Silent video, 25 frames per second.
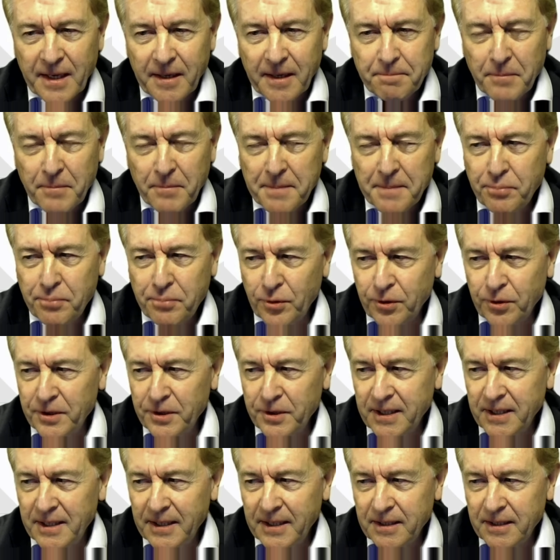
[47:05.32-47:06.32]
my
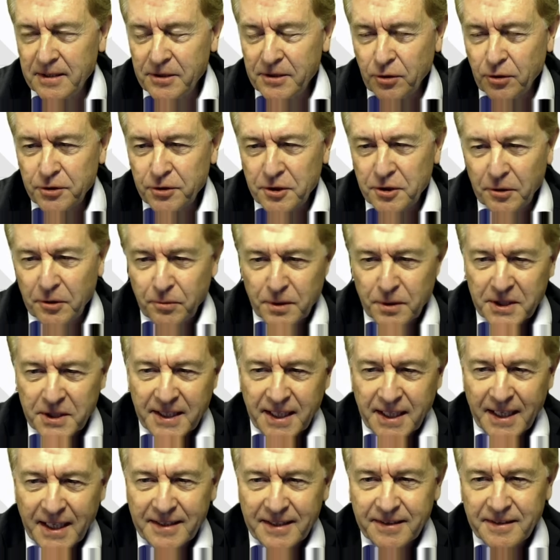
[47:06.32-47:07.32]
point is also
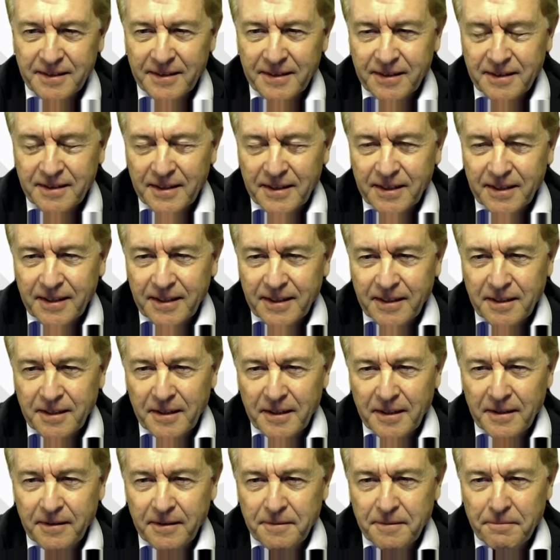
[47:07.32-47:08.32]
was that
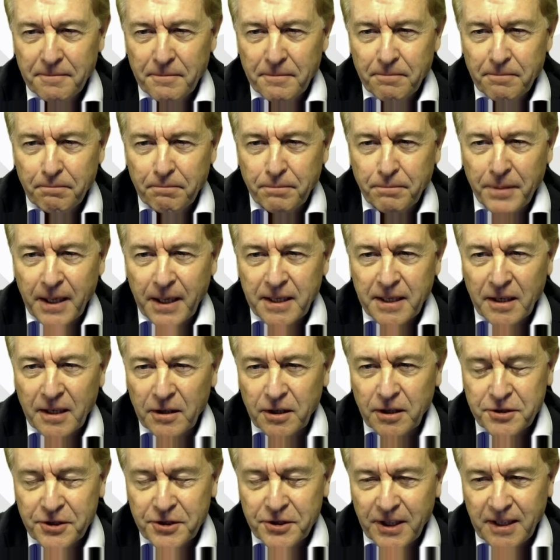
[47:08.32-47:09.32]

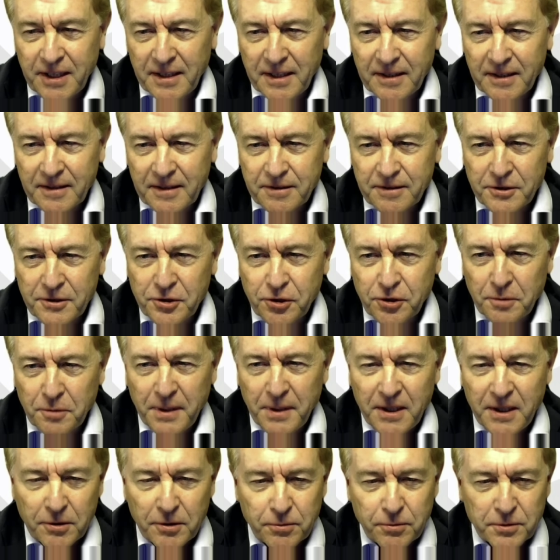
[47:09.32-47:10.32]
biology should
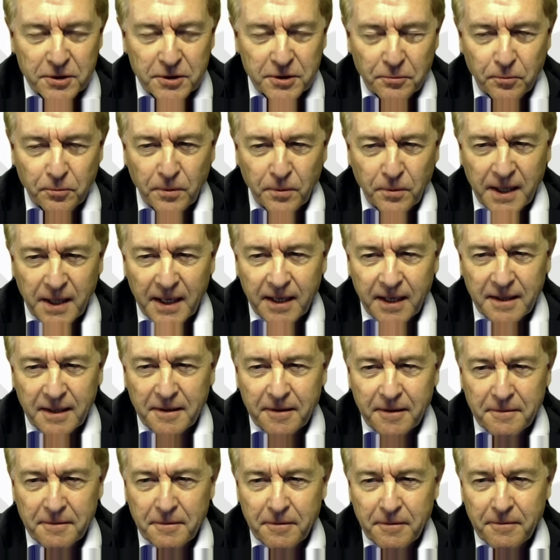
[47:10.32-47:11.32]
be used
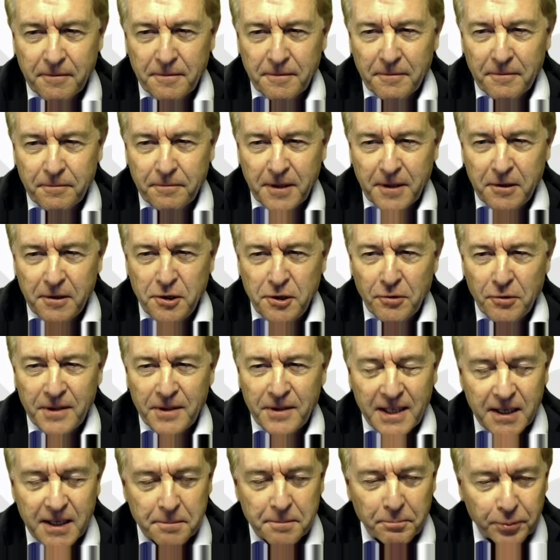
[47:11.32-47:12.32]
where the
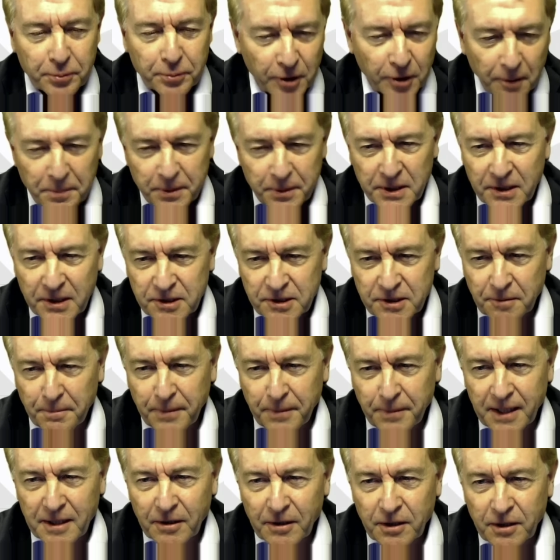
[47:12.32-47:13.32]
unique properties
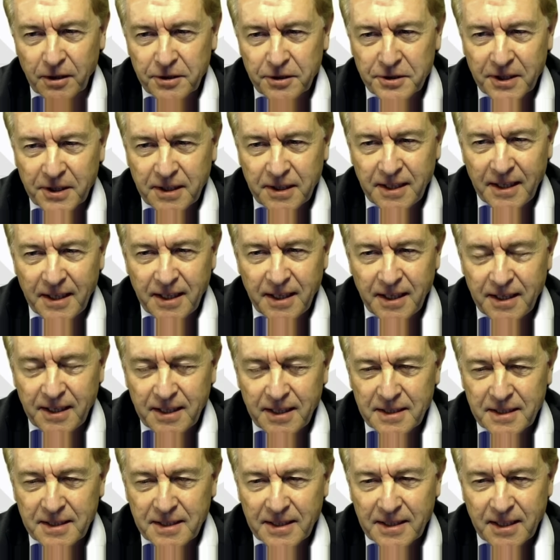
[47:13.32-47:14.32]
of biology
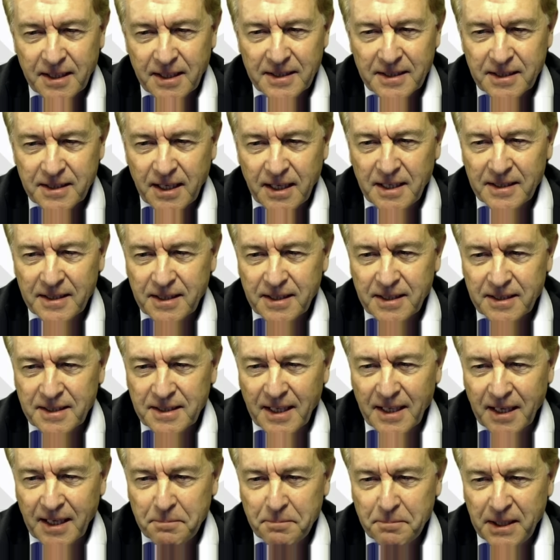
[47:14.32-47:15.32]

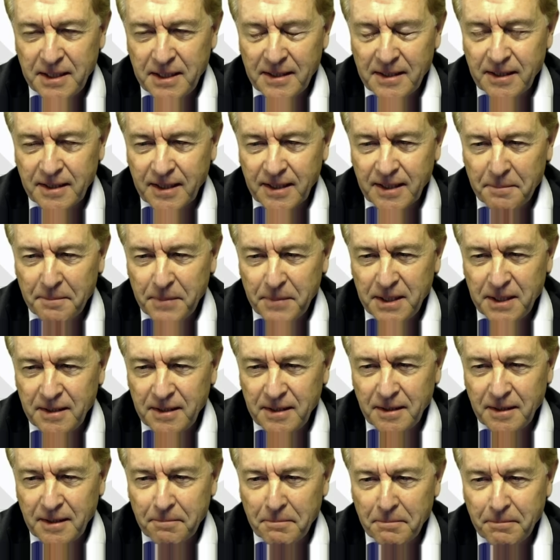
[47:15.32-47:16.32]
can be
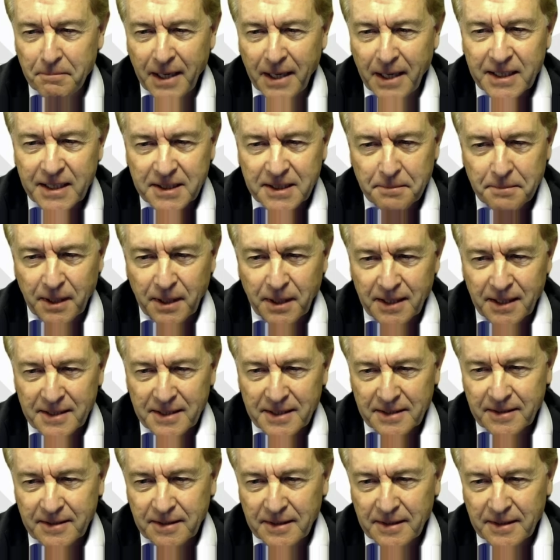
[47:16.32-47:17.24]
maximized.